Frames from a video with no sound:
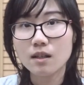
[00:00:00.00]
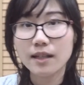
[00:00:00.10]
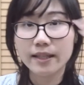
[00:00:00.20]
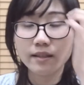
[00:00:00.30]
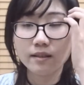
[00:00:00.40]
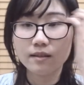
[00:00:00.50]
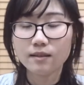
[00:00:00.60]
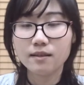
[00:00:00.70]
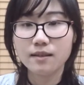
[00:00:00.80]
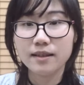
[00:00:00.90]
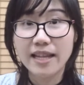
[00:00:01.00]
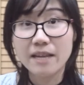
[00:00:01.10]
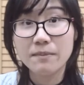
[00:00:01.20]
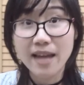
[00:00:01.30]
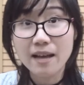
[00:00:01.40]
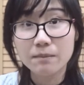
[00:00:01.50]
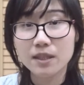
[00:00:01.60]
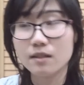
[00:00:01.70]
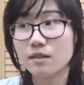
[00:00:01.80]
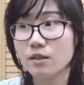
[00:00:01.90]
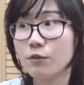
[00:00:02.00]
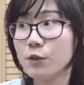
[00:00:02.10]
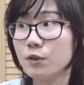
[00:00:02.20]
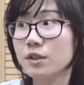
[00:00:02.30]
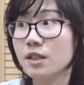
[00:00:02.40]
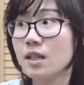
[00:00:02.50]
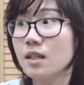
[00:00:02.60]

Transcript: like name yet, because of course